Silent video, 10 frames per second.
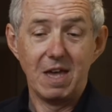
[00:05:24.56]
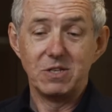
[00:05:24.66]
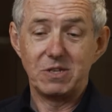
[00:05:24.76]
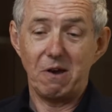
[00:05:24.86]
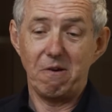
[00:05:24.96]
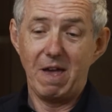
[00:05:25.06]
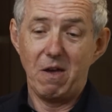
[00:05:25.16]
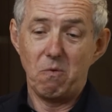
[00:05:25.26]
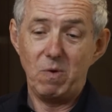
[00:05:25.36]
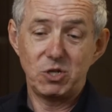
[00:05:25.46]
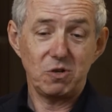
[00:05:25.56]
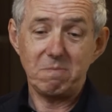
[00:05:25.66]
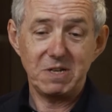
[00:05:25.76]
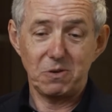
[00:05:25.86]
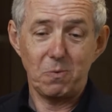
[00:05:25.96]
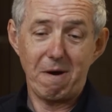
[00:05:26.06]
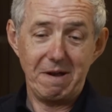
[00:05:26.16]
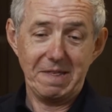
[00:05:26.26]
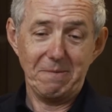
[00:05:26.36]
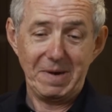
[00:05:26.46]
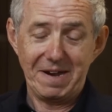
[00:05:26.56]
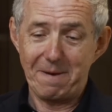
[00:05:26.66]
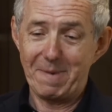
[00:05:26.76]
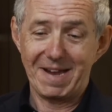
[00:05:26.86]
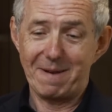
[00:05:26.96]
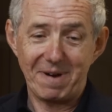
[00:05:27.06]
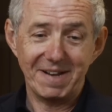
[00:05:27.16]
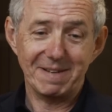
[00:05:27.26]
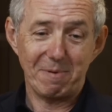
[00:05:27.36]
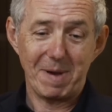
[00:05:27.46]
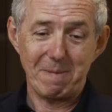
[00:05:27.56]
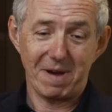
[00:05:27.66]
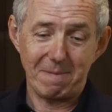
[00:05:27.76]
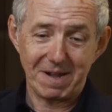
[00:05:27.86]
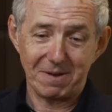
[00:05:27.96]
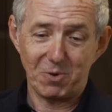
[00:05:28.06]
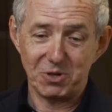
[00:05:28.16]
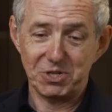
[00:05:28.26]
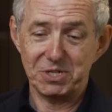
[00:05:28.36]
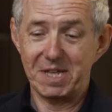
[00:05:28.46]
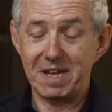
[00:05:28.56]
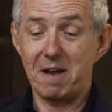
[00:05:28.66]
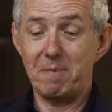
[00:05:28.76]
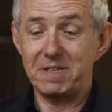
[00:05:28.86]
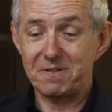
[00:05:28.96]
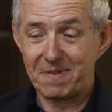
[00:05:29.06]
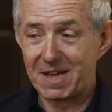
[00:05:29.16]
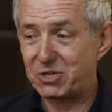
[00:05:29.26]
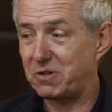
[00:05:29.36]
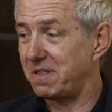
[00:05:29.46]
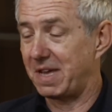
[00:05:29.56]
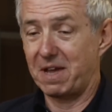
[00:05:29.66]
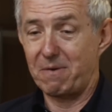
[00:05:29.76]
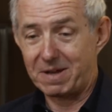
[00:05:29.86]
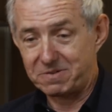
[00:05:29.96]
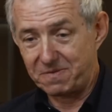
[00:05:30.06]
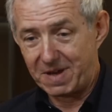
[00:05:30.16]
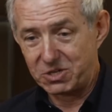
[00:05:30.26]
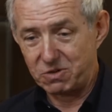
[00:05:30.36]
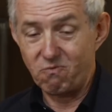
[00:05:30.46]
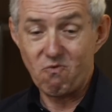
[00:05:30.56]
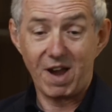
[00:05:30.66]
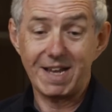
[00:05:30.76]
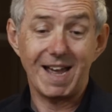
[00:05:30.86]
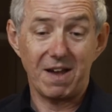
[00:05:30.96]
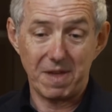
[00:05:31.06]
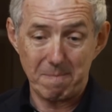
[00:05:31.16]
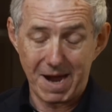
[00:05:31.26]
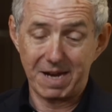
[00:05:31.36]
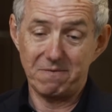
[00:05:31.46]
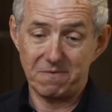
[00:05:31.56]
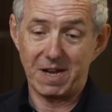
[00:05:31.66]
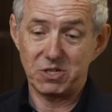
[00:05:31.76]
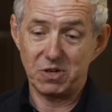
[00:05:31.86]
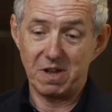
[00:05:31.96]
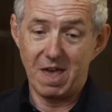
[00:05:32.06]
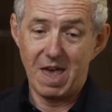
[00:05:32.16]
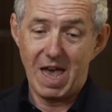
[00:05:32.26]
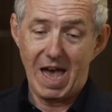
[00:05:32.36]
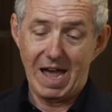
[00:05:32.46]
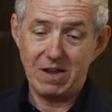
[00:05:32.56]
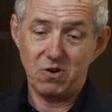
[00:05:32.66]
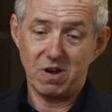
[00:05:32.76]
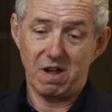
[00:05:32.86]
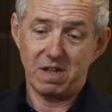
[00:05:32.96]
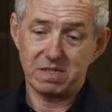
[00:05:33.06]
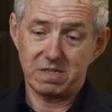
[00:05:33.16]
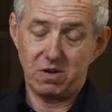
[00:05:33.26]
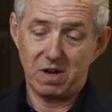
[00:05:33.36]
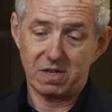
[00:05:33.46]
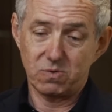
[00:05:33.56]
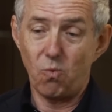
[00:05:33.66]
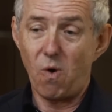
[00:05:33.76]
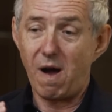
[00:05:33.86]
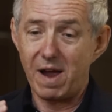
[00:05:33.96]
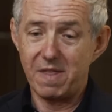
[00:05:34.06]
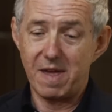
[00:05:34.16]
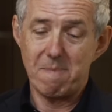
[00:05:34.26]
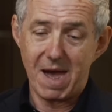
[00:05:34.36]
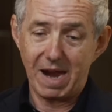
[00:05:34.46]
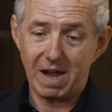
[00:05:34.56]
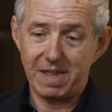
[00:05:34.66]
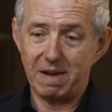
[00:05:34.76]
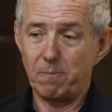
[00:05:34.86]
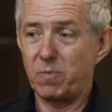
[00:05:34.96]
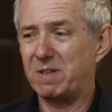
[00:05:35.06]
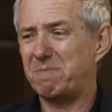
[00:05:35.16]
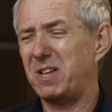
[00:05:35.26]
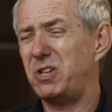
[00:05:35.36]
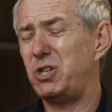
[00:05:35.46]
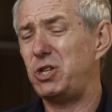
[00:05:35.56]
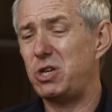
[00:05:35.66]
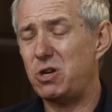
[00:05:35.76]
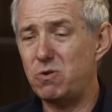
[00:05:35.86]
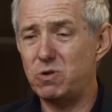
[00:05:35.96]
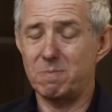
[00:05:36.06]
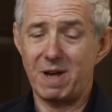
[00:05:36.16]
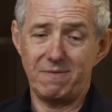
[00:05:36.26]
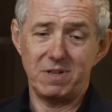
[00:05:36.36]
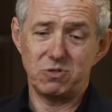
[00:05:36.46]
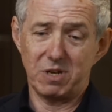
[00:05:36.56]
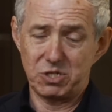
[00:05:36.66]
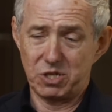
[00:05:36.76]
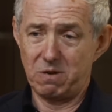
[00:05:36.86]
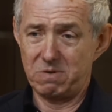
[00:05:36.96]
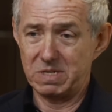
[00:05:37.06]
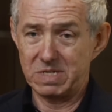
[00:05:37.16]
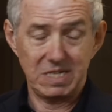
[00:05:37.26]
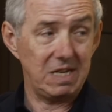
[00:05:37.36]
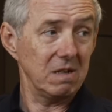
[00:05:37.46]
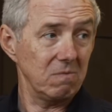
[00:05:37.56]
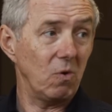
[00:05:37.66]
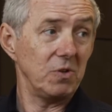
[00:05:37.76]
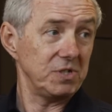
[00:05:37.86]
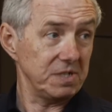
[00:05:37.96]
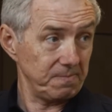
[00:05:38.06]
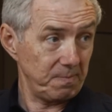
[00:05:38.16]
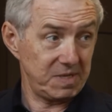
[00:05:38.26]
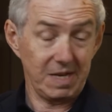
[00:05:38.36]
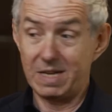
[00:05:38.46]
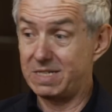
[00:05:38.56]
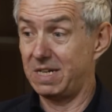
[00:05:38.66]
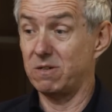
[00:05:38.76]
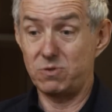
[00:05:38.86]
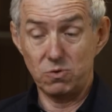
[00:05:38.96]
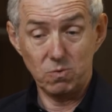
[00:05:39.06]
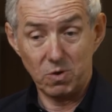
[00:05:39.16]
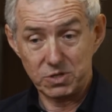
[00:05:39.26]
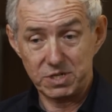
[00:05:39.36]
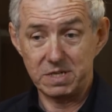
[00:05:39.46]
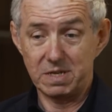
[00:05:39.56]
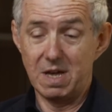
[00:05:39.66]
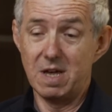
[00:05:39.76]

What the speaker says: So we shouldn't be too worried that we can't make our minds up about bimetal watches. They come into fashion, they go out of fashion. Right now they're back in fashion. And you could ask why are they back? I think there's been a huge amount of interest shown in steel watches, particularly steel tool watches,